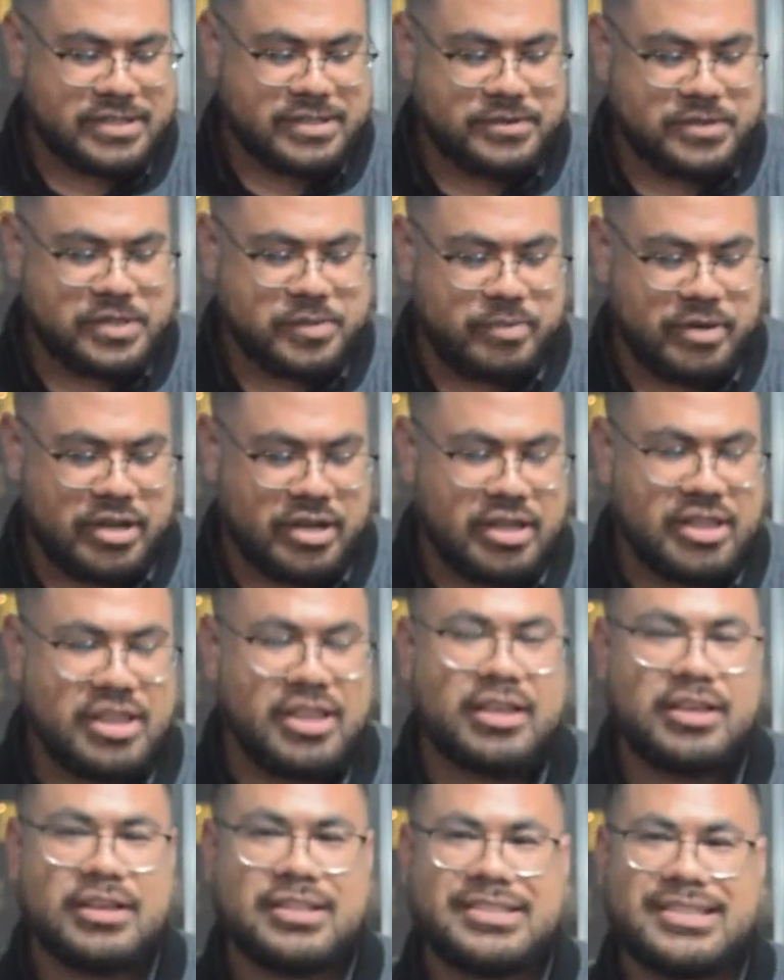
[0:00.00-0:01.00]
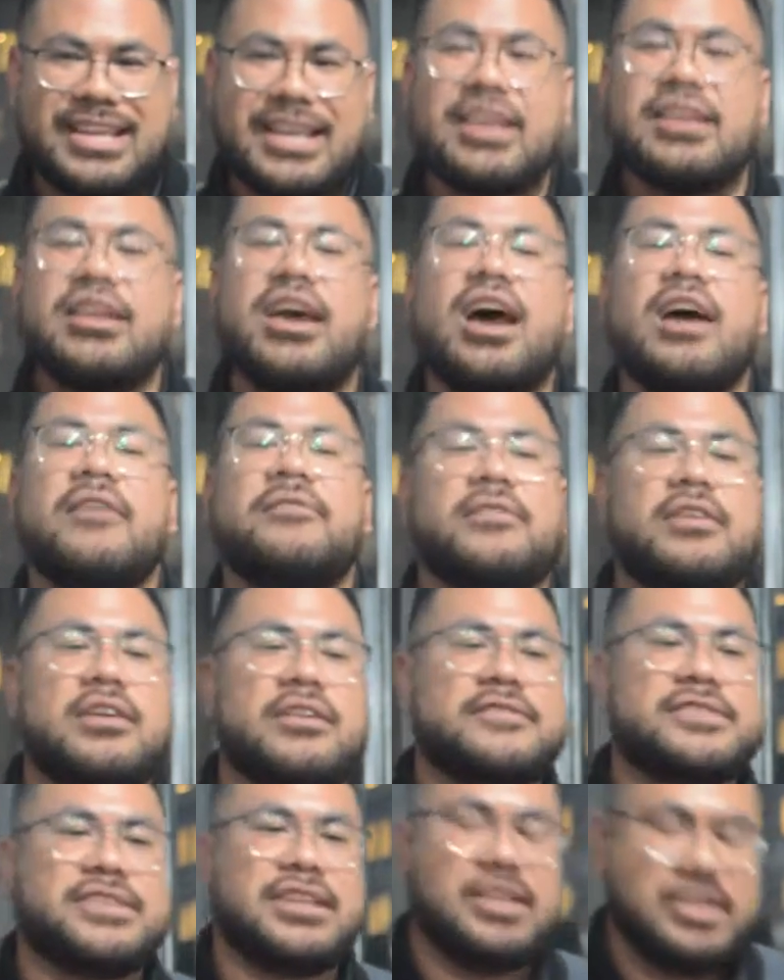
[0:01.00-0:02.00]
to speak on the second half
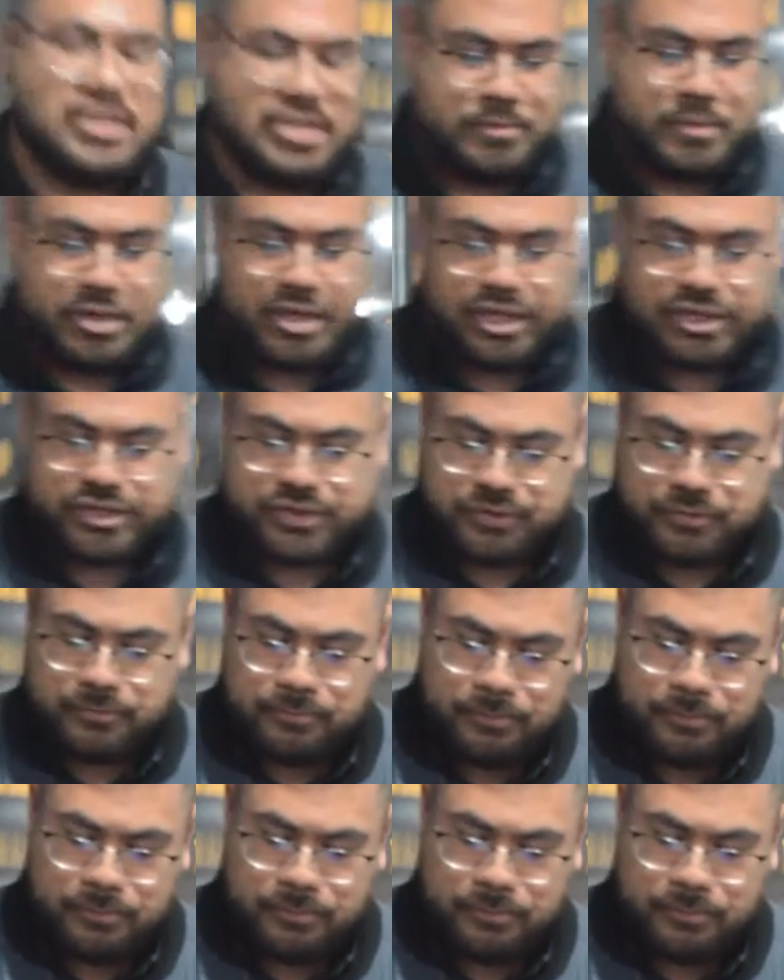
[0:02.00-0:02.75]
of 2 Timothy 2,